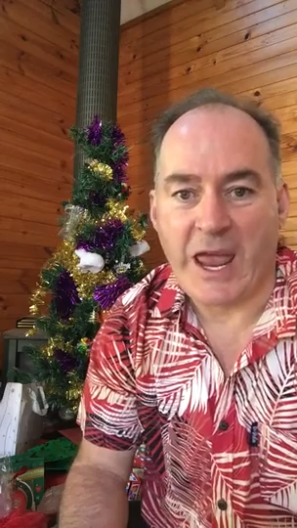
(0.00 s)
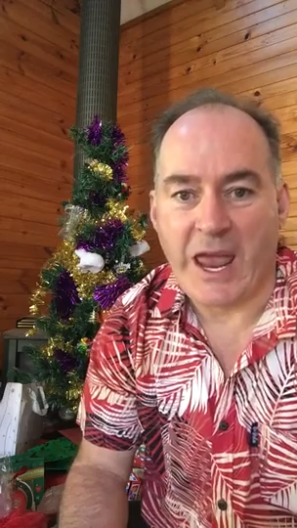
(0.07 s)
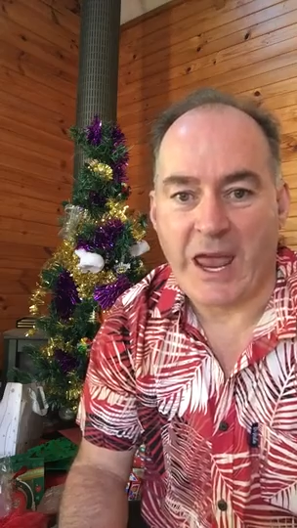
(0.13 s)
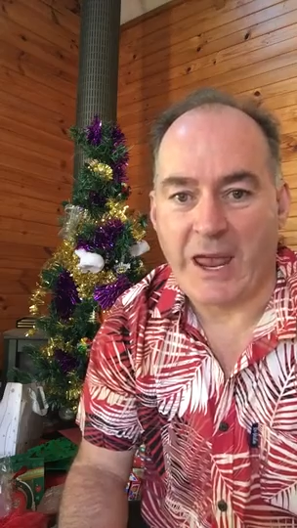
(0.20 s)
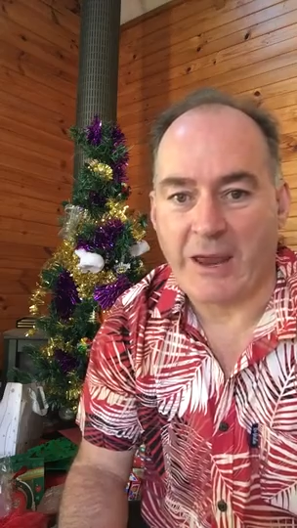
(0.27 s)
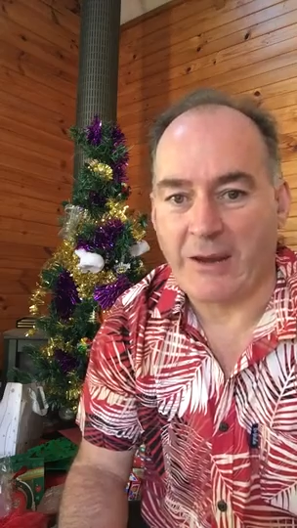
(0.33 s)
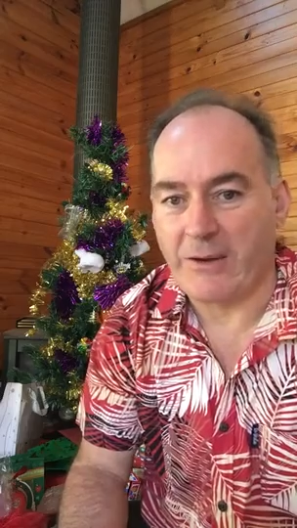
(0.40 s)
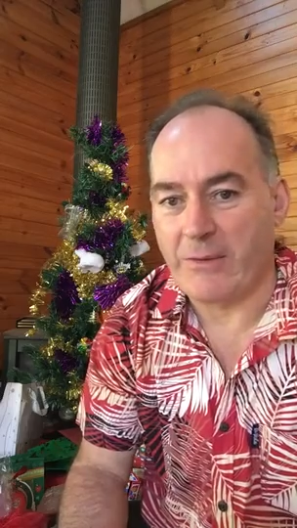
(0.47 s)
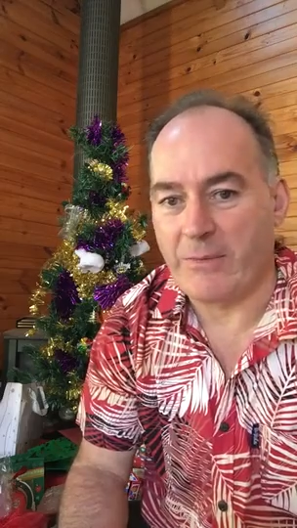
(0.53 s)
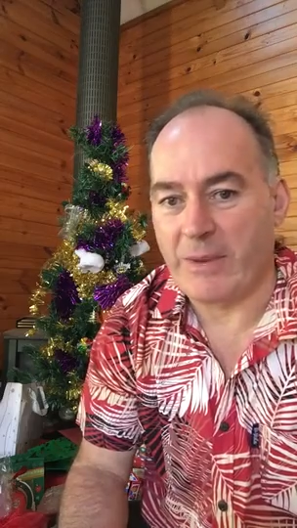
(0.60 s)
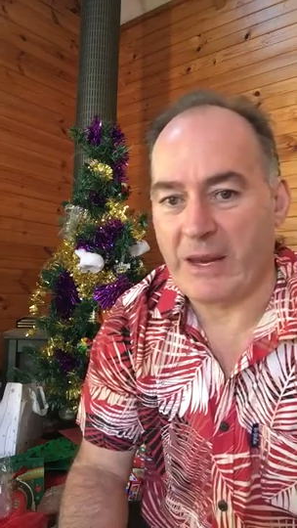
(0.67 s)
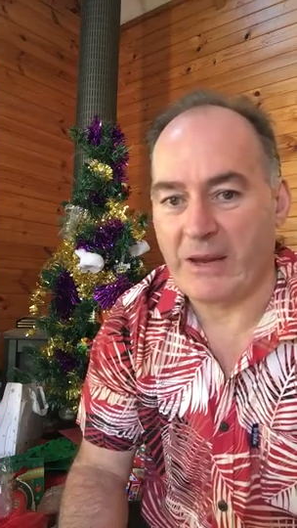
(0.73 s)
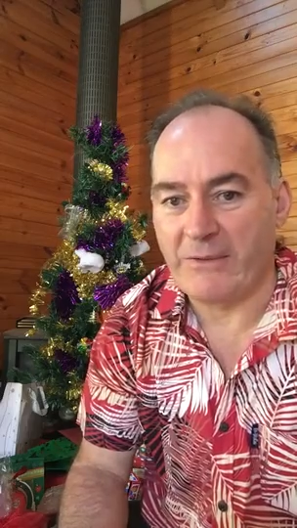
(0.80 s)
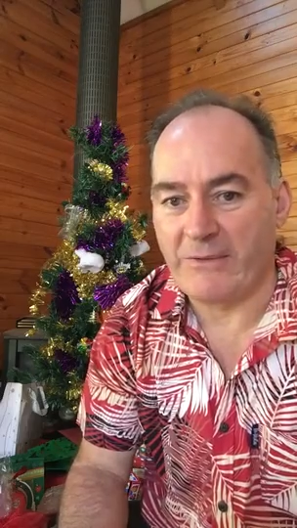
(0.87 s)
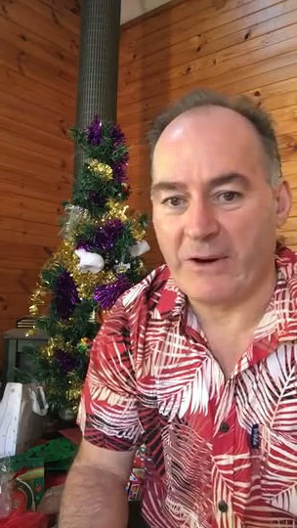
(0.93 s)
and
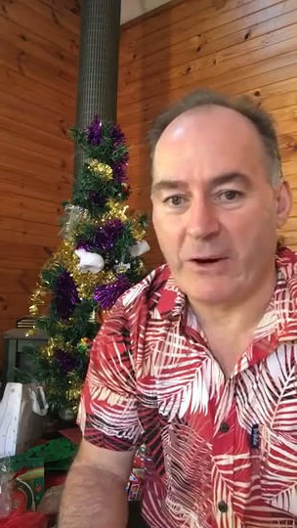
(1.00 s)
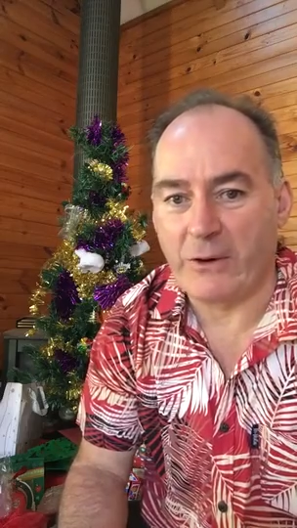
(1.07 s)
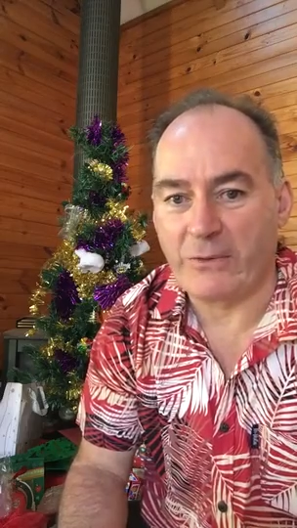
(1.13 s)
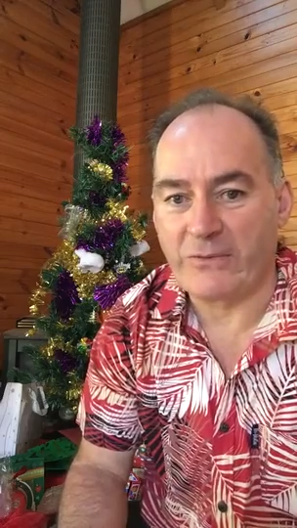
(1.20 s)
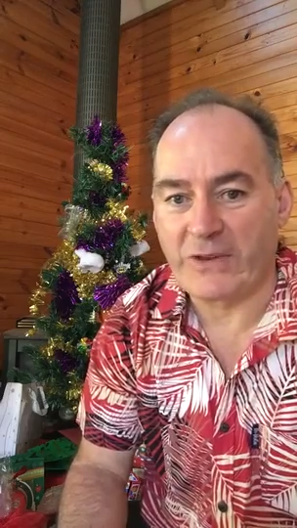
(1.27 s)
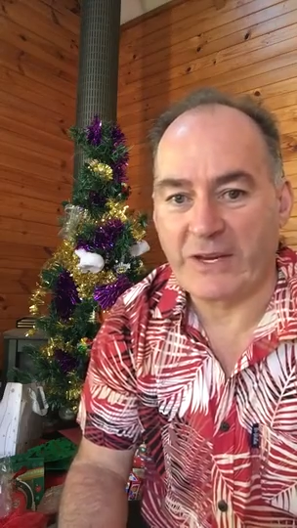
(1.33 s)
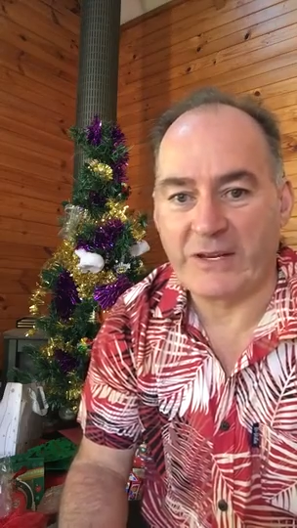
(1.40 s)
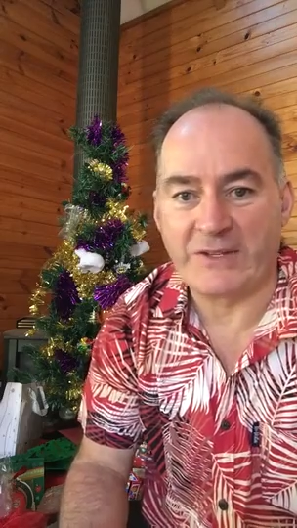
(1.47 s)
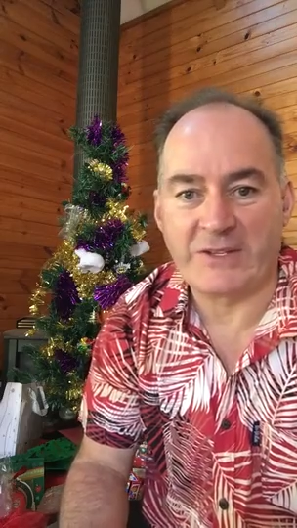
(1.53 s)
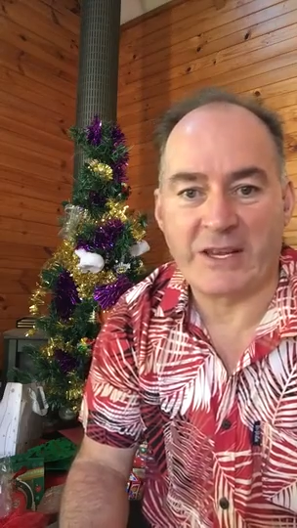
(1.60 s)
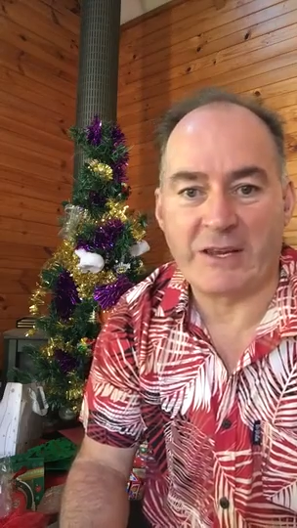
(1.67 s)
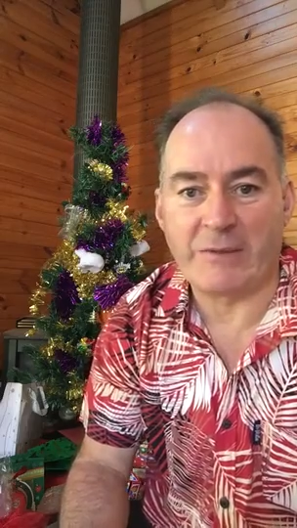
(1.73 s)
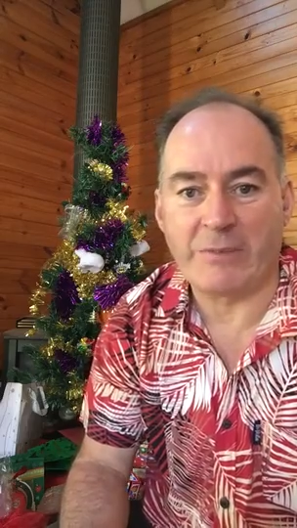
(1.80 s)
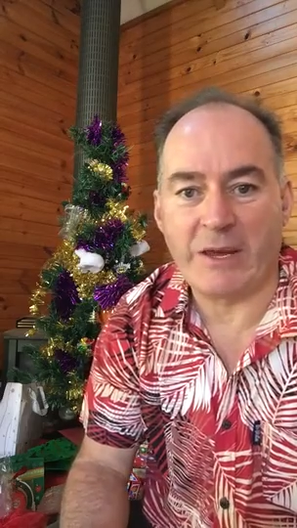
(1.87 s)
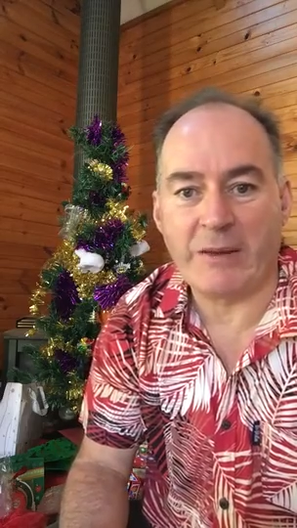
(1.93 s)
be involved in
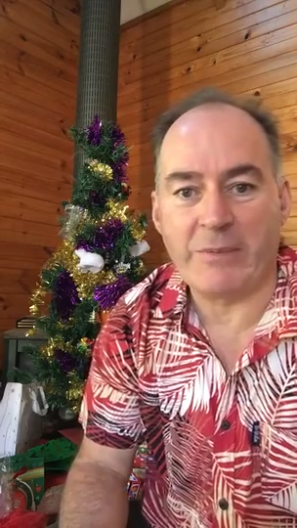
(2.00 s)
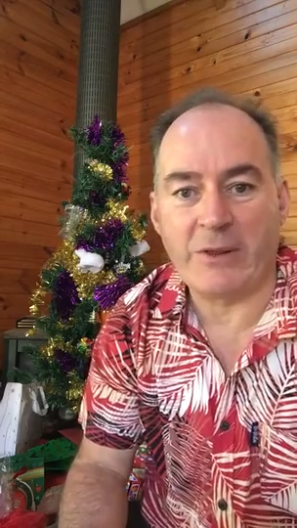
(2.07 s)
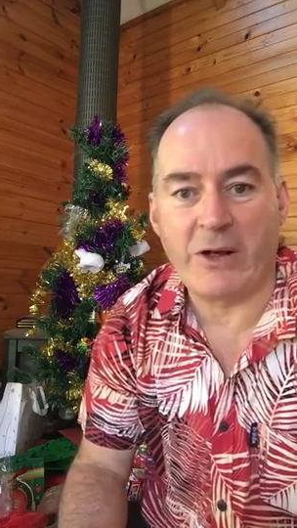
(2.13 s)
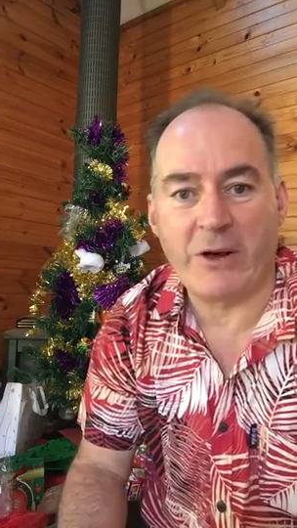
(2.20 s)
seeing people